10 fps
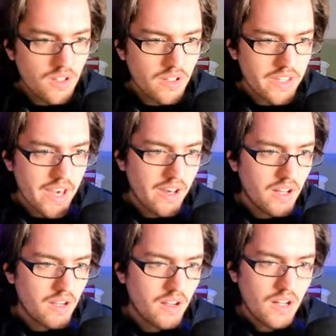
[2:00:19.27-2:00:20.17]
Yeah.
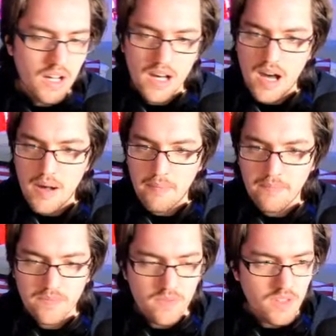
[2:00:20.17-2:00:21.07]

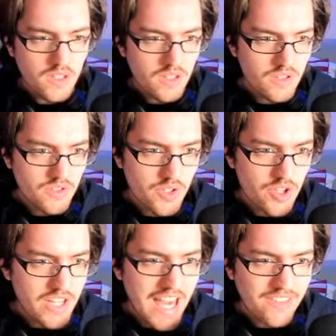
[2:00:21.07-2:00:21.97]
So you
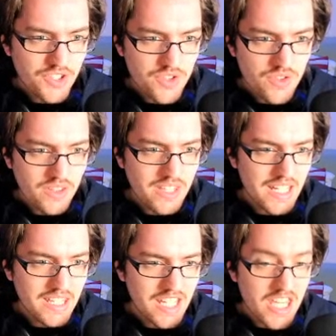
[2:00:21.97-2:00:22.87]
got
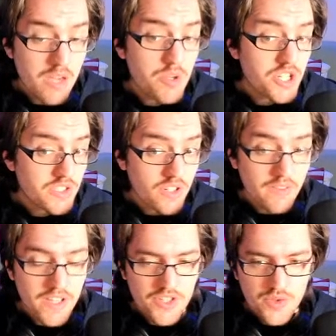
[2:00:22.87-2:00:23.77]
the key, which is gonna
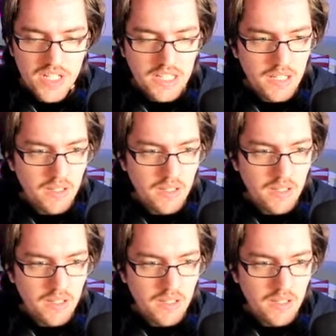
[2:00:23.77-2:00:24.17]
be a string.